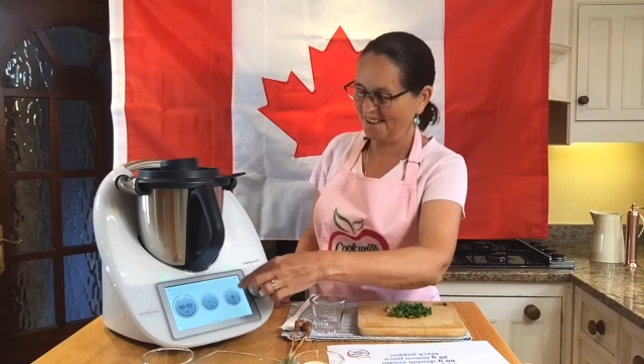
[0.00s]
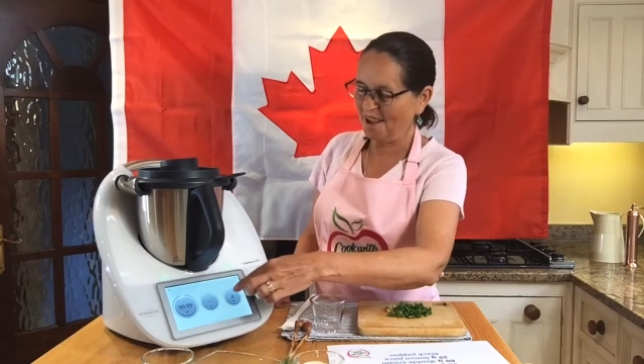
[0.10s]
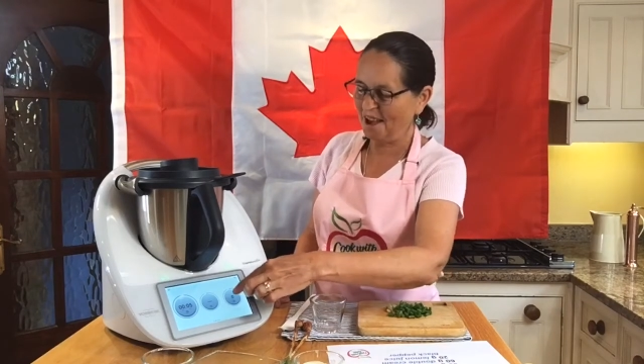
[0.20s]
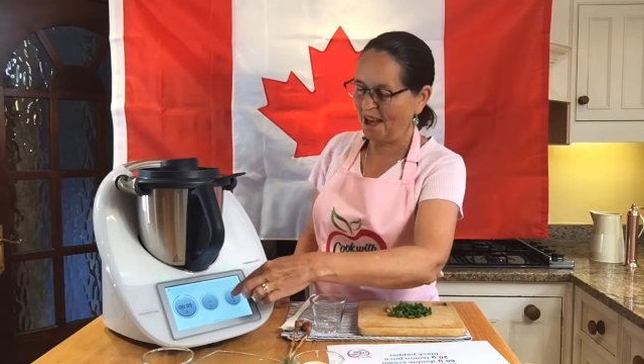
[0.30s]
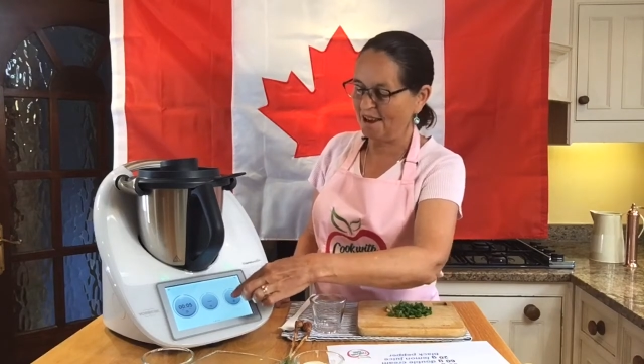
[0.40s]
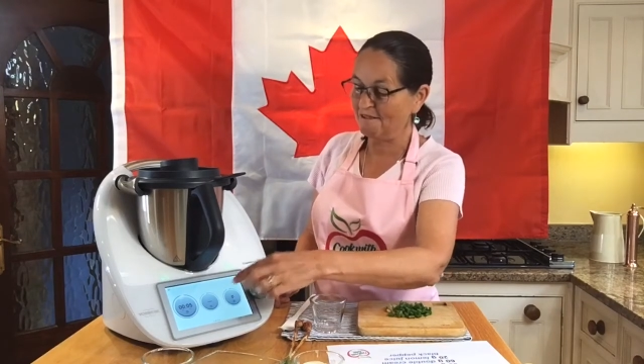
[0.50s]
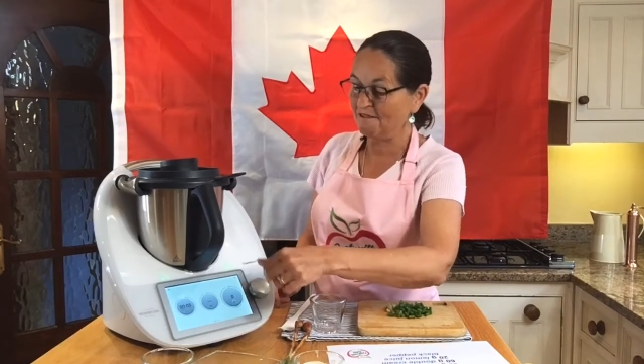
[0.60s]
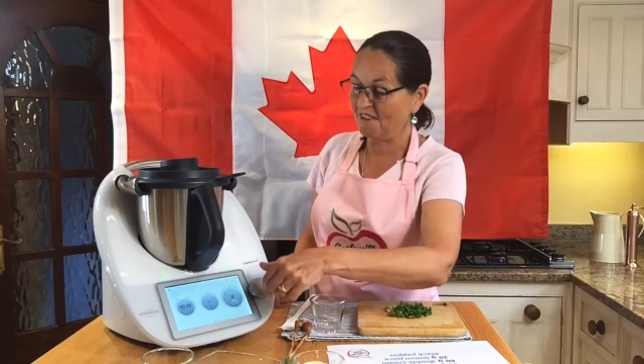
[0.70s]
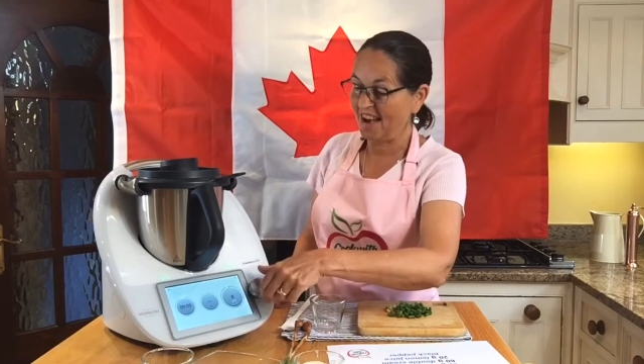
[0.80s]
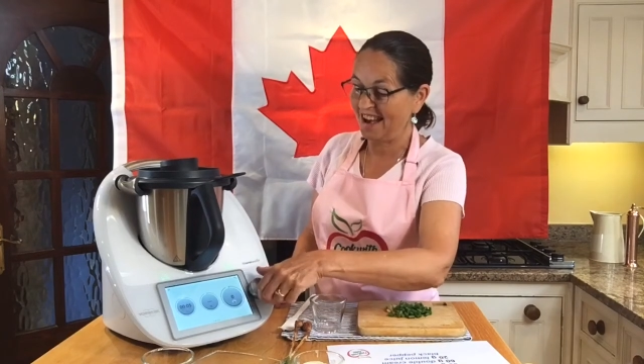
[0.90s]
and
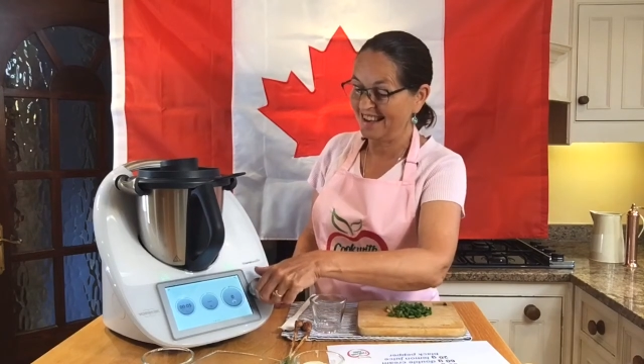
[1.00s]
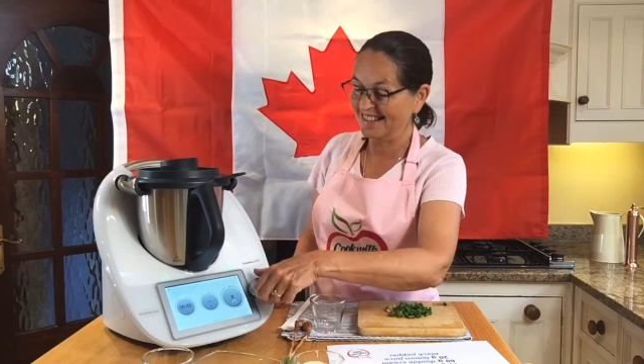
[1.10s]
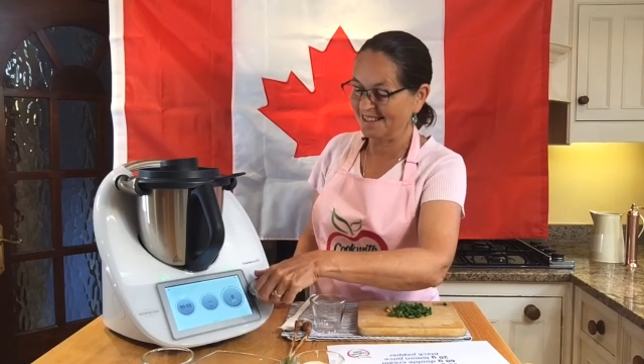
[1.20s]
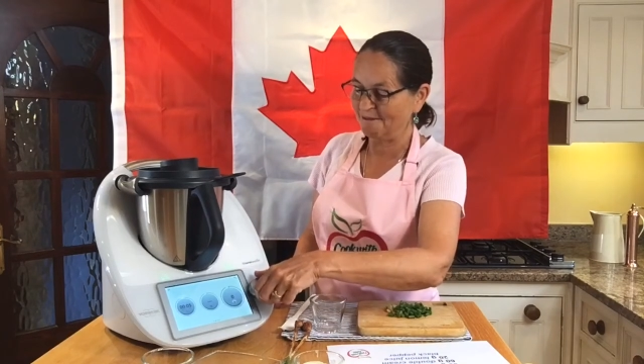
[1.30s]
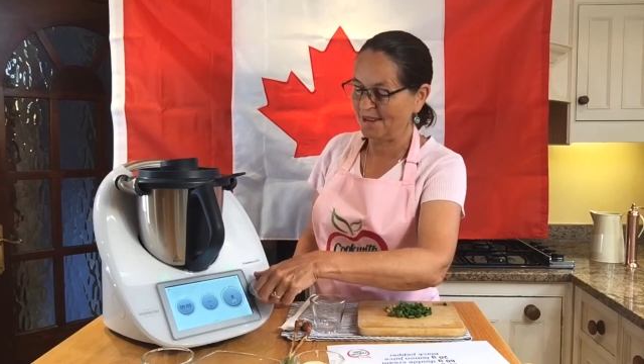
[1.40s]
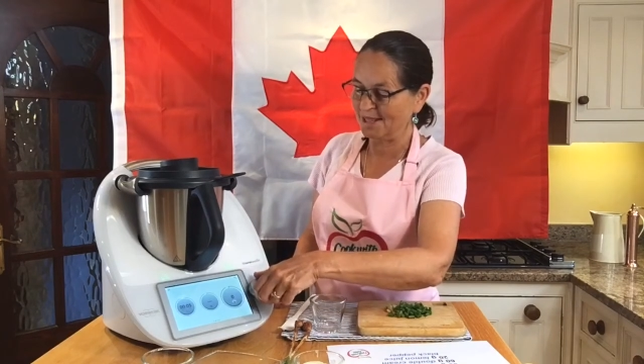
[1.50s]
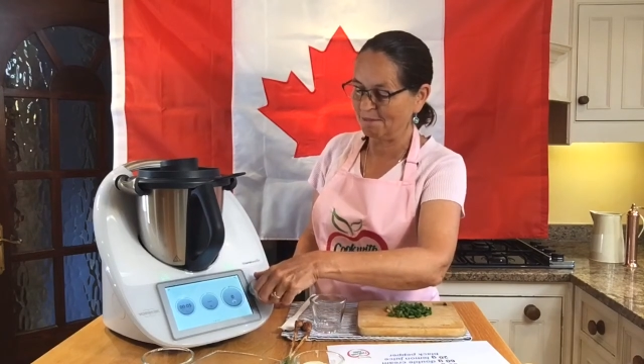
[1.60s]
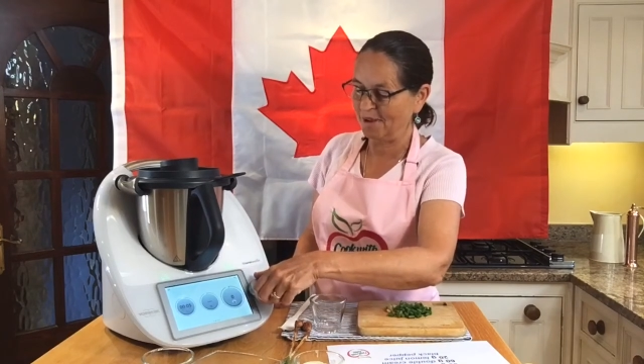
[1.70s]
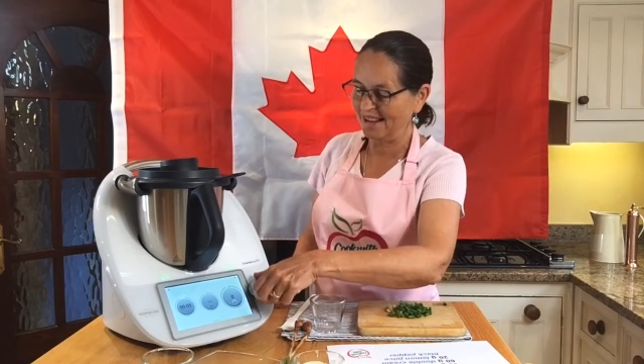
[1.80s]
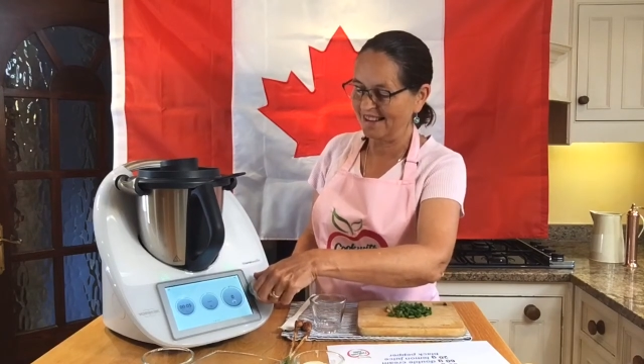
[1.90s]
fast recipe.